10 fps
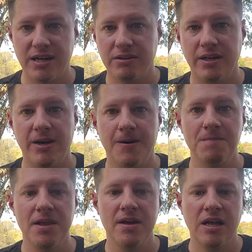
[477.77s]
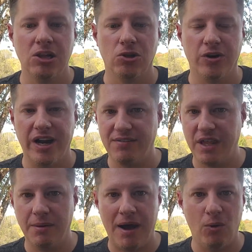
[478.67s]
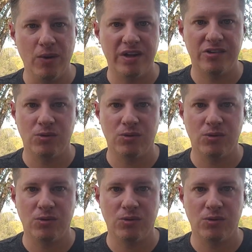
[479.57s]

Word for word: out there learning everything about wicks